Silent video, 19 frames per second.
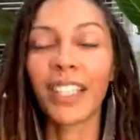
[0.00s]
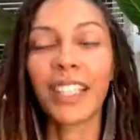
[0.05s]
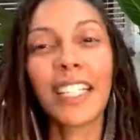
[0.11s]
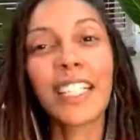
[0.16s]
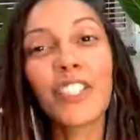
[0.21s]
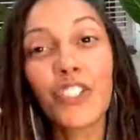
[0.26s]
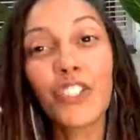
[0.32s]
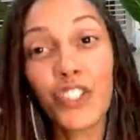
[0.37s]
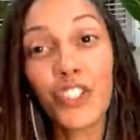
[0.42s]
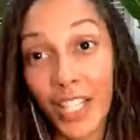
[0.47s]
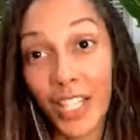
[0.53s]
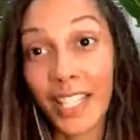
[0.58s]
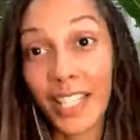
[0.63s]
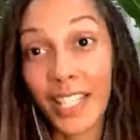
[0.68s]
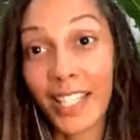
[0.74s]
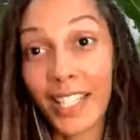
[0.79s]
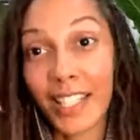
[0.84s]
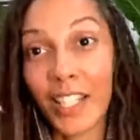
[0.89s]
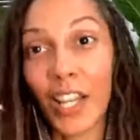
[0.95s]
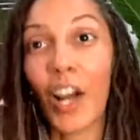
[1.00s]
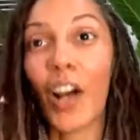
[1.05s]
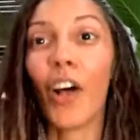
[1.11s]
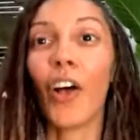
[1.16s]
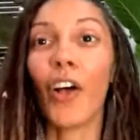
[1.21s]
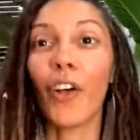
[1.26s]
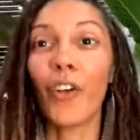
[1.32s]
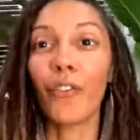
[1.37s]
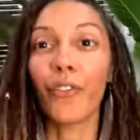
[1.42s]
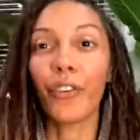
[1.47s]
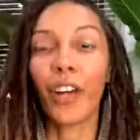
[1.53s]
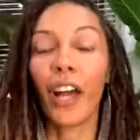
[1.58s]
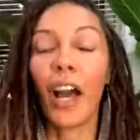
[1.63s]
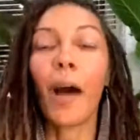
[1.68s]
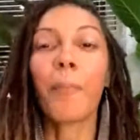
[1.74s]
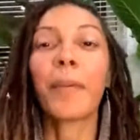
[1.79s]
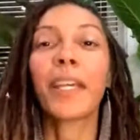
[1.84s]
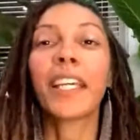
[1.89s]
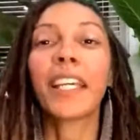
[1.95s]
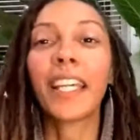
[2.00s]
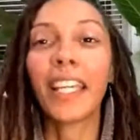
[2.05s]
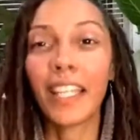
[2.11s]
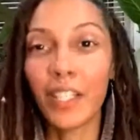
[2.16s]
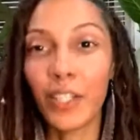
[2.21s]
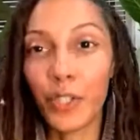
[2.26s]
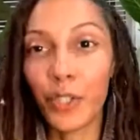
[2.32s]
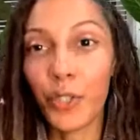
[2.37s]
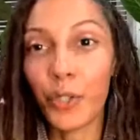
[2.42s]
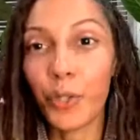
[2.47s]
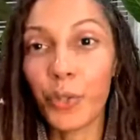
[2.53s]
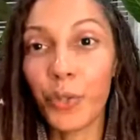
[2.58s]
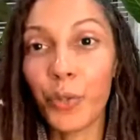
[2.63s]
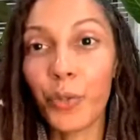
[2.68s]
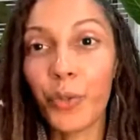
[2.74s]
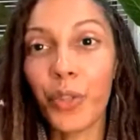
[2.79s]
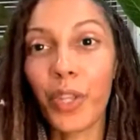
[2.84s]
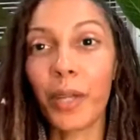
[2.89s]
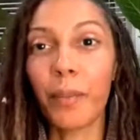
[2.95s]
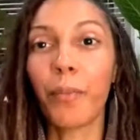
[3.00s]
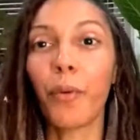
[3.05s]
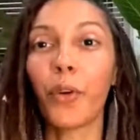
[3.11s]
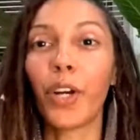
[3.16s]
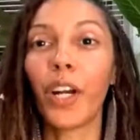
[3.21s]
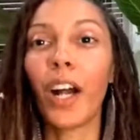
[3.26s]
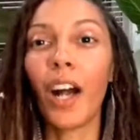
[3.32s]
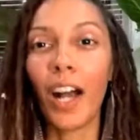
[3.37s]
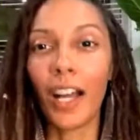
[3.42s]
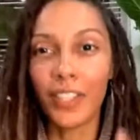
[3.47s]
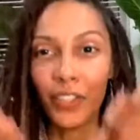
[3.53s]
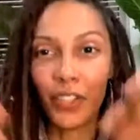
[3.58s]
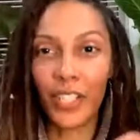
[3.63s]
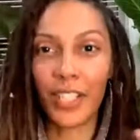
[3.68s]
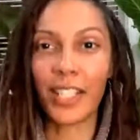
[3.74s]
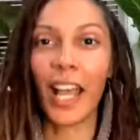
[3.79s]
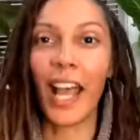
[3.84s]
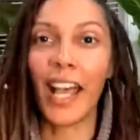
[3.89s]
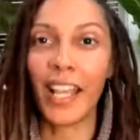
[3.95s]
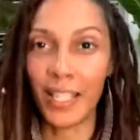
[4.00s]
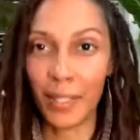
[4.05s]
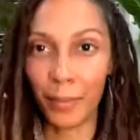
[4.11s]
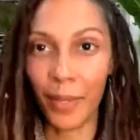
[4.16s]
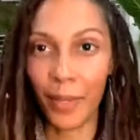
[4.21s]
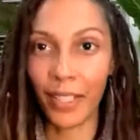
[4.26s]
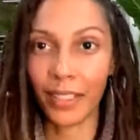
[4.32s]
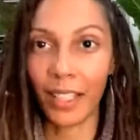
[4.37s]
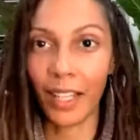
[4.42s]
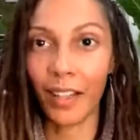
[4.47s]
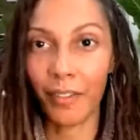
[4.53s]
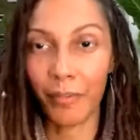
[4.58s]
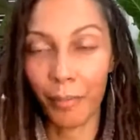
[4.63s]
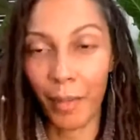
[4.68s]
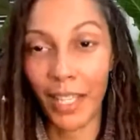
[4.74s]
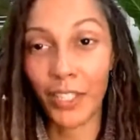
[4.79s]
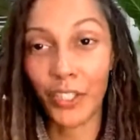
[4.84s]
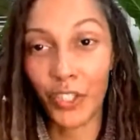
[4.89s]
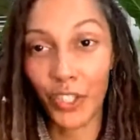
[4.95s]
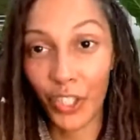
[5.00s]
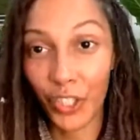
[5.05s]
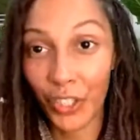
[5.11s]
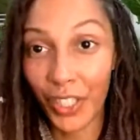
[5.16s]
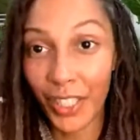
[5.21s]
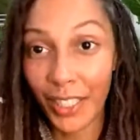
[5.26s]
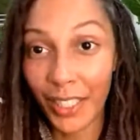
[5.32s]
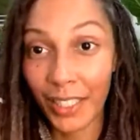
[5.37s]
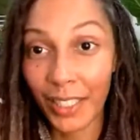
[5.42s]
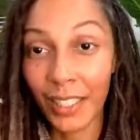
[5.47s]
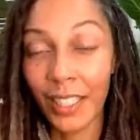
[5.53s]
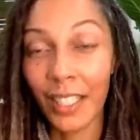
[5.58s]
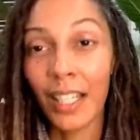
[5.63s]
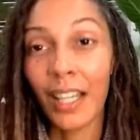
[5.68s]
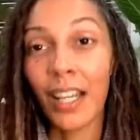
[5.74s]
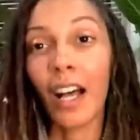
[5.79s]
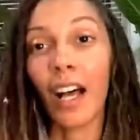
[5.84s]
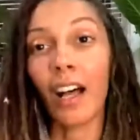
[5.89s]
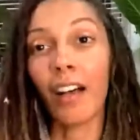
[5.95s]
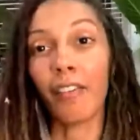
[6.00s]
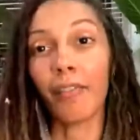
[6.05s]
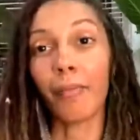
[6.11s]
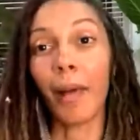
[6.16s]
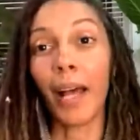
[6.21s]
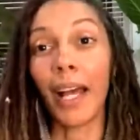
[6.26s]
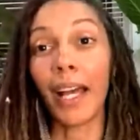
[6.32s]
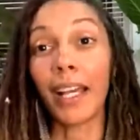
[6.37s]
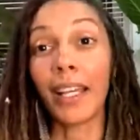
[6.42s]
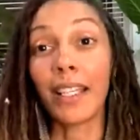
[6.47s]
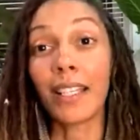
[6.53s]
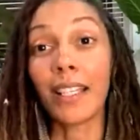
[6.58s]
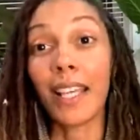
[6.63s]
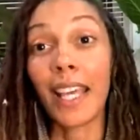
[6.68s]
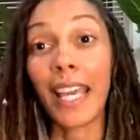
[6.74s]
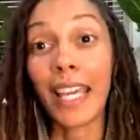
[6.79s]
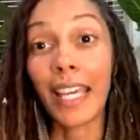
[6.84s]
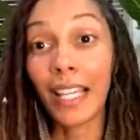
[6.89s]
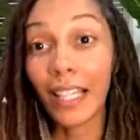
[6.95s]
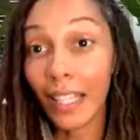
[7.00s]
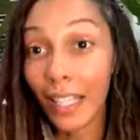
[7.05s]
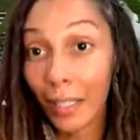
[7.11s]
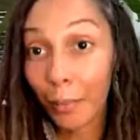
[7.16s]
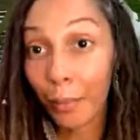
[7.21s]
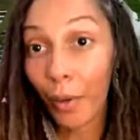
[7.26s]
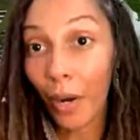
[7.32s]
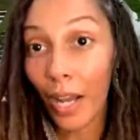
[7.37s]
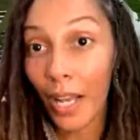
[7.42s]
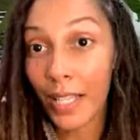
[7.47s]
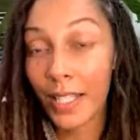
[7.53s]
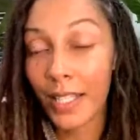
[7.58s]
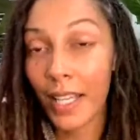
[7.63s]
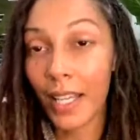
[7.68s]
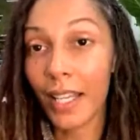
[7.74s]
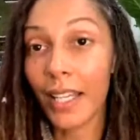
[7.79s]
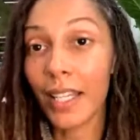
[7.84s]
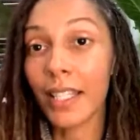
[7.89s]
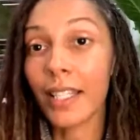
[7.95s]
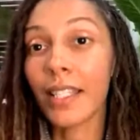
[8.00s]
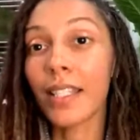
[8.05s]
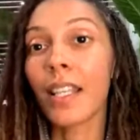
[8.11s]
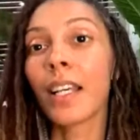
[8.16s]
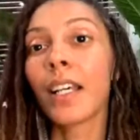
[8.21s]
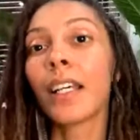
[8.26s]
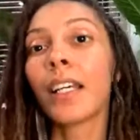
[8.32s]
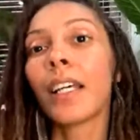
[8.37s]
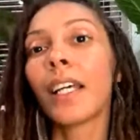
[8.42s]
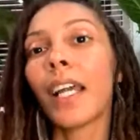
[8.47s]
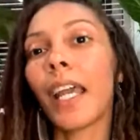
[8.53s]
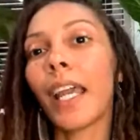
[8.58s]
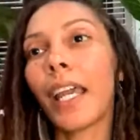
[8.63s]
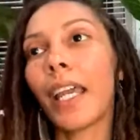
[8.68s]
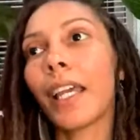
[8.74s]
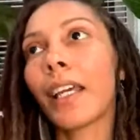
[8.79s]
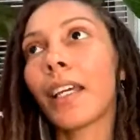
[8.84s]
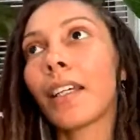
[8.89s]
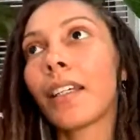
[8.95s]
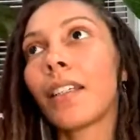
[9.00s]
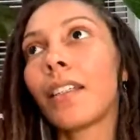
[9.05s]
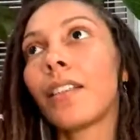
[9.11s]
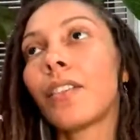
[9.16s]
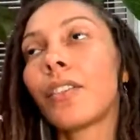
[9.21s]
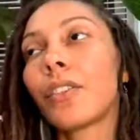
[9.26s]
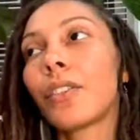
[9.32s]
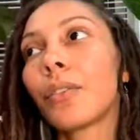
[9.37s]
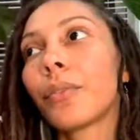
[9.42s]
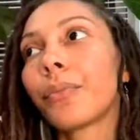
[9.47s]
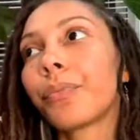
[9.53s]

the gist of coming into the more conscious aspect of my journey, of my healing process. And